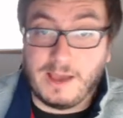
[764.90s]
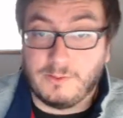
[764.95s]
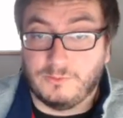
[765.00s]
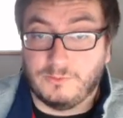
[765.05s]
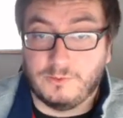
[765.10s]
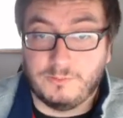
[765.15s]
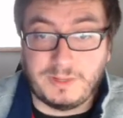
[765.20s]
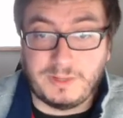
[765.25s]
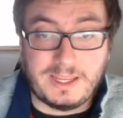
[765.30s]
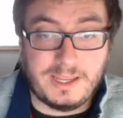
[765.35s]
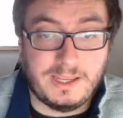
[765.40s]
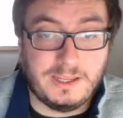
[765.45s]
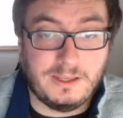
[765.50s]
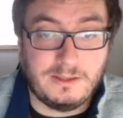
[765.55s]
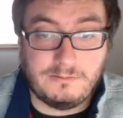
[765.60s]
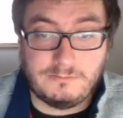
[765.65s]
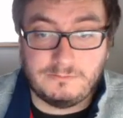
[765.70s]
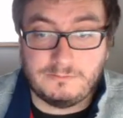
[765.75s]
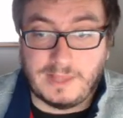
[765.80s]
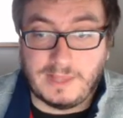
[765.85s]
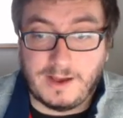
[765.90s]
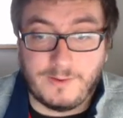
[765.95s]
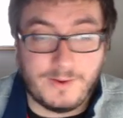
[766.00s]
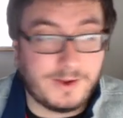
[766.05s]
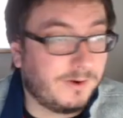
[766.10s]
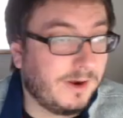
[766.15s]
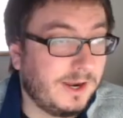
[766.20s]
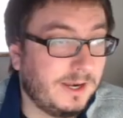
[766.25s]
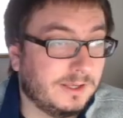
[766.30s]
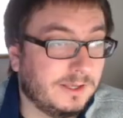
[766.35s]
will be how I
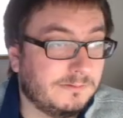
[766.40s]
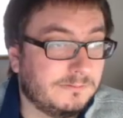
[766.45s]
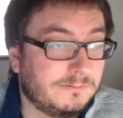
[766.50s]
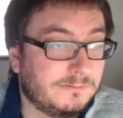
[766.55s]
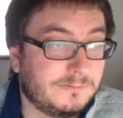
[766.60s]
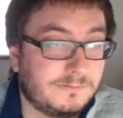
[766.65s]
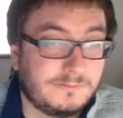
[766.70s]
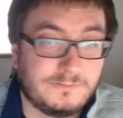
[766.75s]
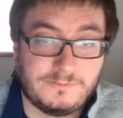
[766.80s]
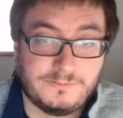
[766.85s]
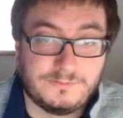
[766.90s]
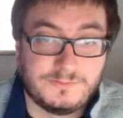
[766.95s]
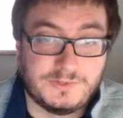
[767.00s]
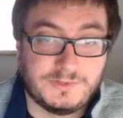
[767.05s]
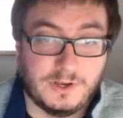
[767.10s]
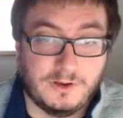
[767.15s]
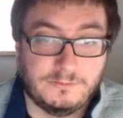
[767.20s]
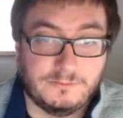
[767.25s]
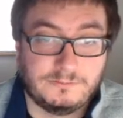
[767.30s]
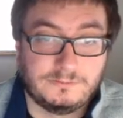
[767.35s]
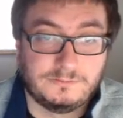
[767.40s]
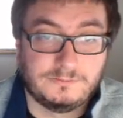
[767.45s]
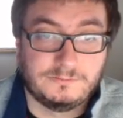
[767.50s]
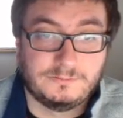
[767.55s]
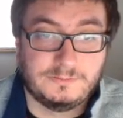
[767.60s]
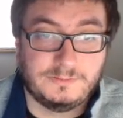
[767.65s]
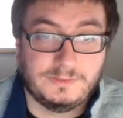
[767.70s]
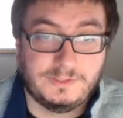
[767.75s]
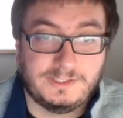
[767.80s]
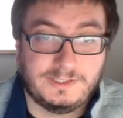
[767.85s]
grade it. So
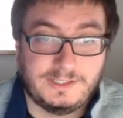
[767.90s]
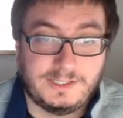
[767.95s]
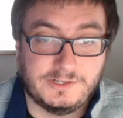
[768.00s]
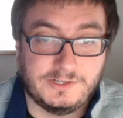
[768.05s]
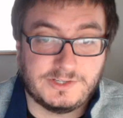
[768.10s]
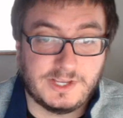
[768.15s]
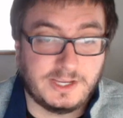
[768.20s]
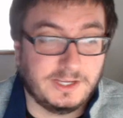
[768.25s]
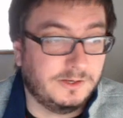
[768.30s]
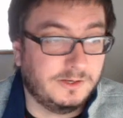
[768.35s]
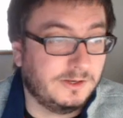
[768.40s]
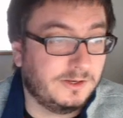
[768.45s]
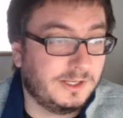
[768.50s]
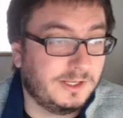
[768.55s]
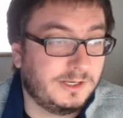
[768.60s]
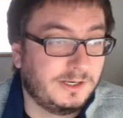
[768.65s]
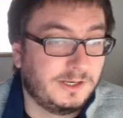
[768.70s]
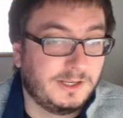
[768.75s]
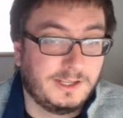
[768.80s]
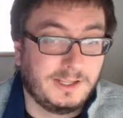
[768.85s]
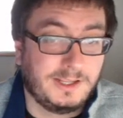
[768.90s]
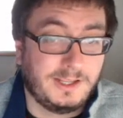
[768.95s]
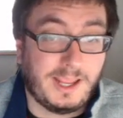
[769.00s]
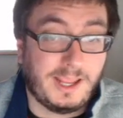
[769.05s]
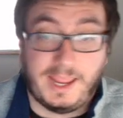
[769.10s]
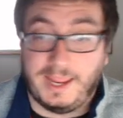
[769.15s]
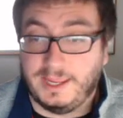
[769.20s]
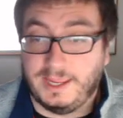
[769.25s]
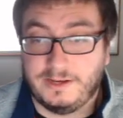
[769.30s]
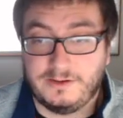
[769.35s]
here's how you do it,
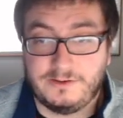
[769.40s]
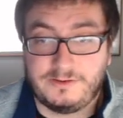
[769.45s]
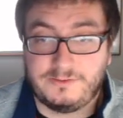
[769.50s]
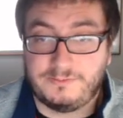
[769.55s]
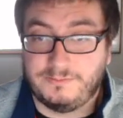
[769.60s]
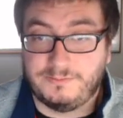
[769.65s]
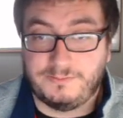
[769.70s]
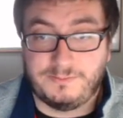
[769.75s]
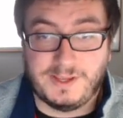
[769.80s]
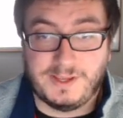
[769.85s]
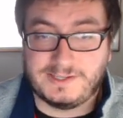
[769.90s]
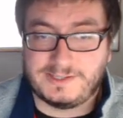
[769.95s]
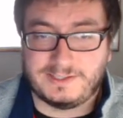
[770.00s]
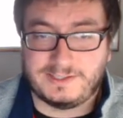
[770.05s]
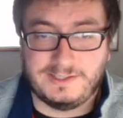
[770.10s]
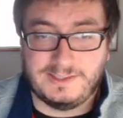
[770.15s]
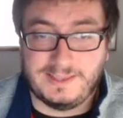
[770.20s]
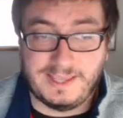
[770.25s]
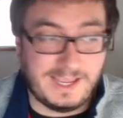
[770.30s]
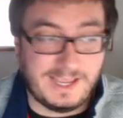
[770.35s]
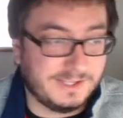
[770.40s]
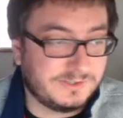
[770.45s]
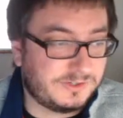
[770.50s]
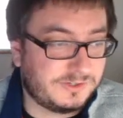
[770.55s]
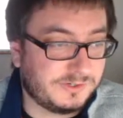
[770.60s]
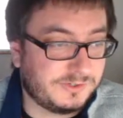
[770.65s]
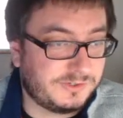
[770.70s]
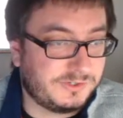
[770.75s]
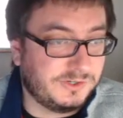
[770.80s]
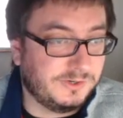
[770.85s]
and basically the
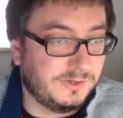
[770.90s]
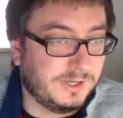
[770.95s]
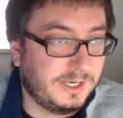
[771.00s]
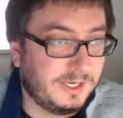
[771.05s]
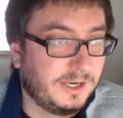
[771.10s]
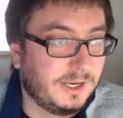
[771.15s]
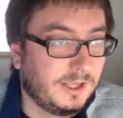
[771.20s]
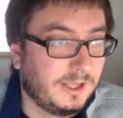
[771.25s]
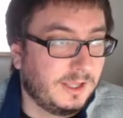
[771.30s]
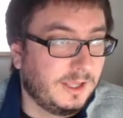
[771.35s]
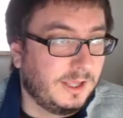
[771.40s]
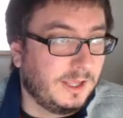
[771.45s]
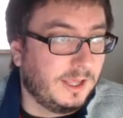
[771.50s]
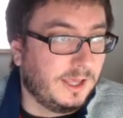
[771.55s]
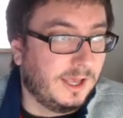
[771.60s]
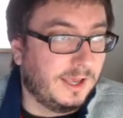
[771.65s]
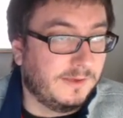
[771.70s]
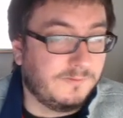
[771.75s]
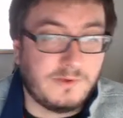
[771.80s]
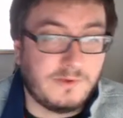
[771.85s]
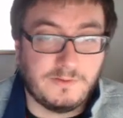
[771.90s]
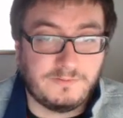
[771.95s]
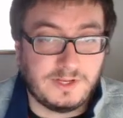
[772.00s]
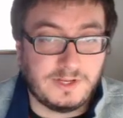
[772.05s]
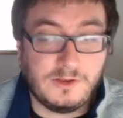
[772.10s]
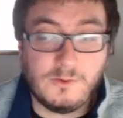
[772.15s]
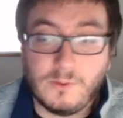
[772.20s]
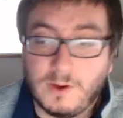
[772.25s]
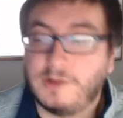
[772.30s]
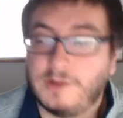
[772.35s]
answers to it. If you have any
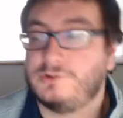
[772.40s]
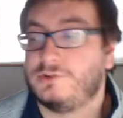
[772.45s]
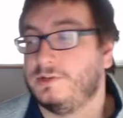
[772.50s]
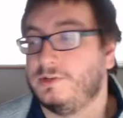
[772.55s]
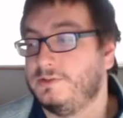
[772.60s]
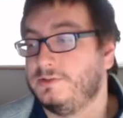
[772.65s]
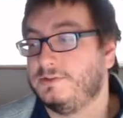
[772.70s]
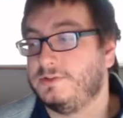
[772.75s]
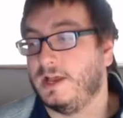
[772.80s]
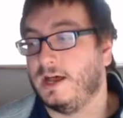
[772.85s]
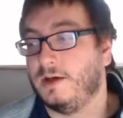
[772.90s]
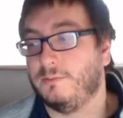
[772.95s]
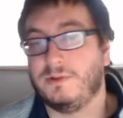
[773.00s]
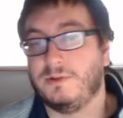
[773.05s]
questions, I'll be